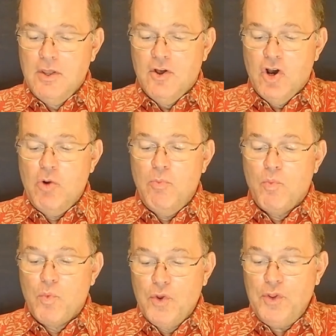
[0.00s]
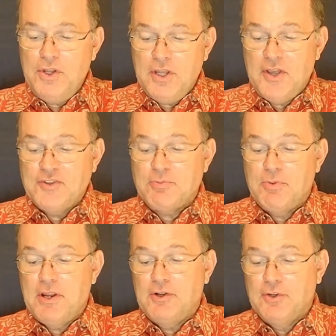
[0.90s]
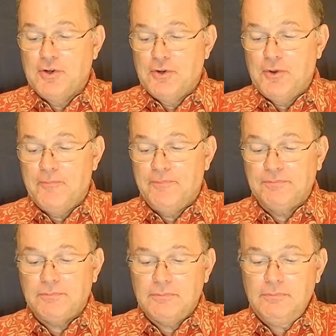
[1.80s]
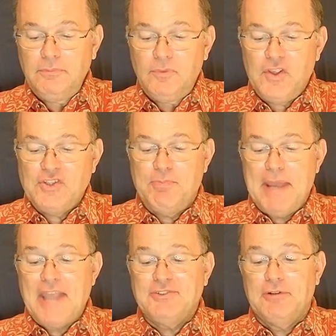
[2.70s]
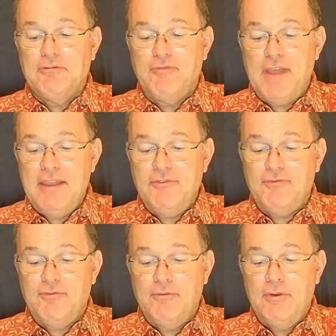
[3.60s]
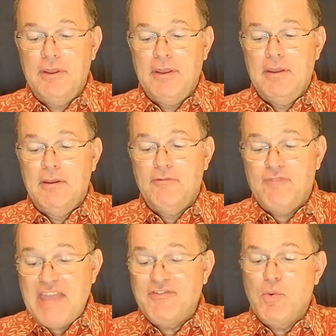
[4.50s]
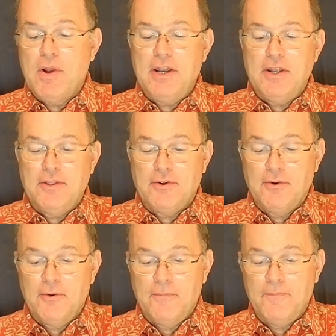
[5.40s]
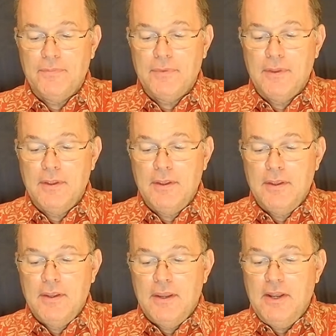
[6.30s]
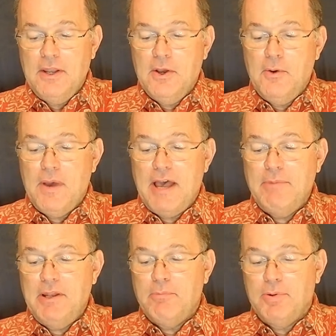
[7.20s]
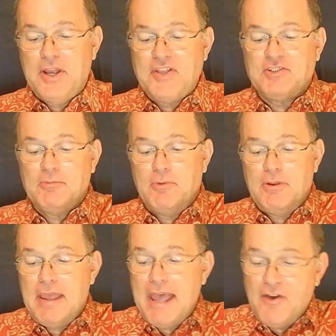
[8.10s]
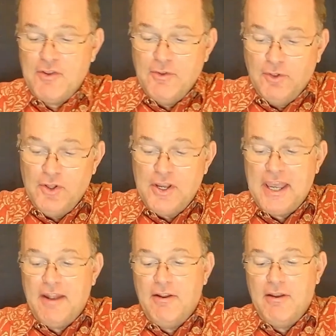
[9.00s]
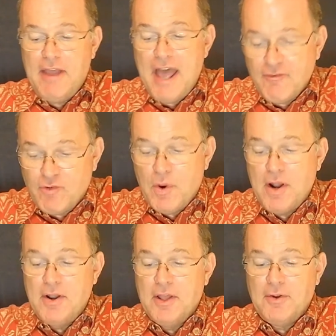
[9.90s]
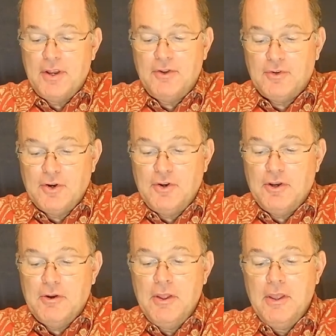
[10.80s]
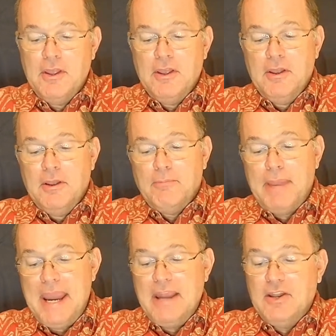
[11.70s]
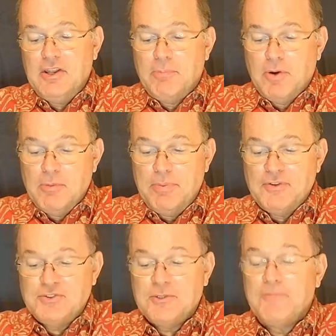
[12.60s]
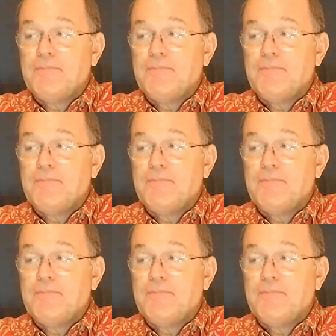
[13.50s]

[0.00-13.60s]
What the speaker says: Hope really does spring eternal. It's based on faith, faith in one another. You know, I've been impressed how you look at out for one another and turn your pain into purpose.